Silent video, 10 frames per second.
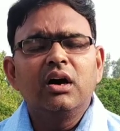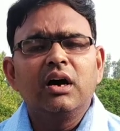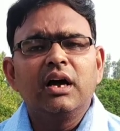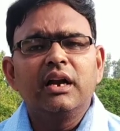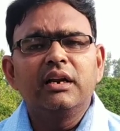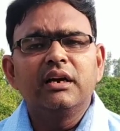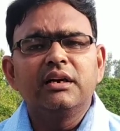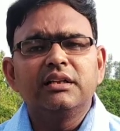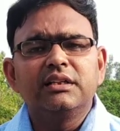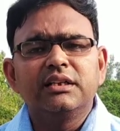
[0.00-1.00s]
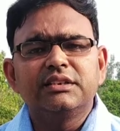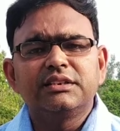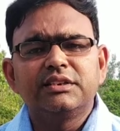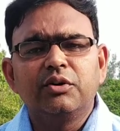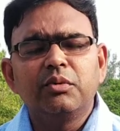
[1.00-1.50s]
And
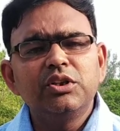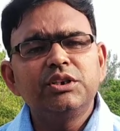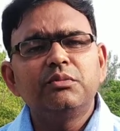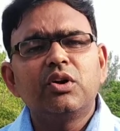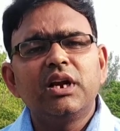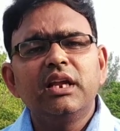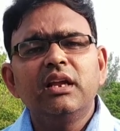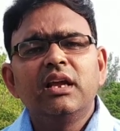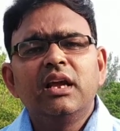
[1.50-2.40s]
this homology modeling,